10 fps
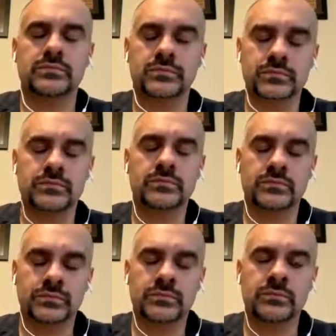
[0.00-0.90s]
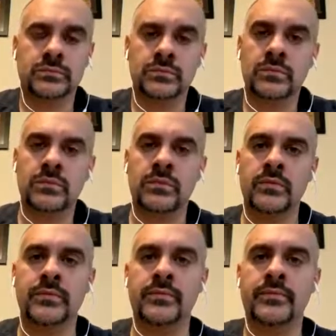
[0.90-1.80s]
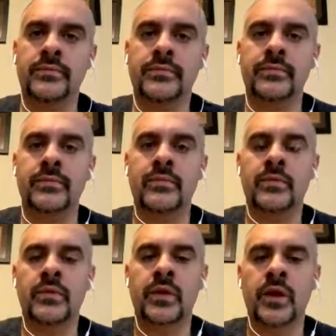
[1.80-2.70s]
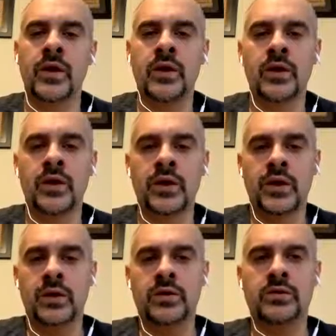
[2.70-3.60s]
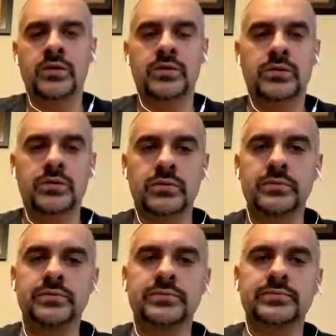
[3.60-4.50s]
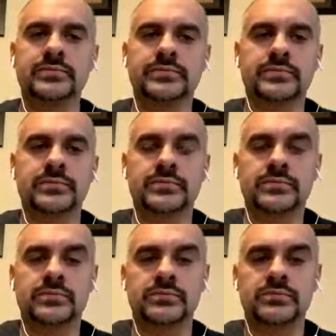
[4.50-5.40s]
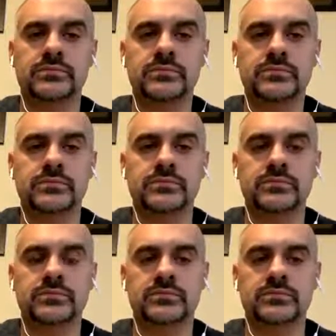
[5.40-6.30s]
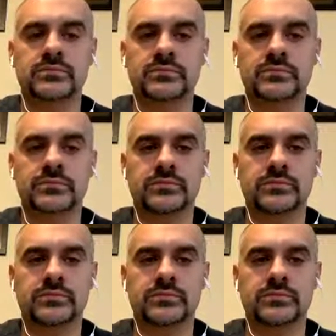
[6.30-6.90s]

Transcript: (not speaking)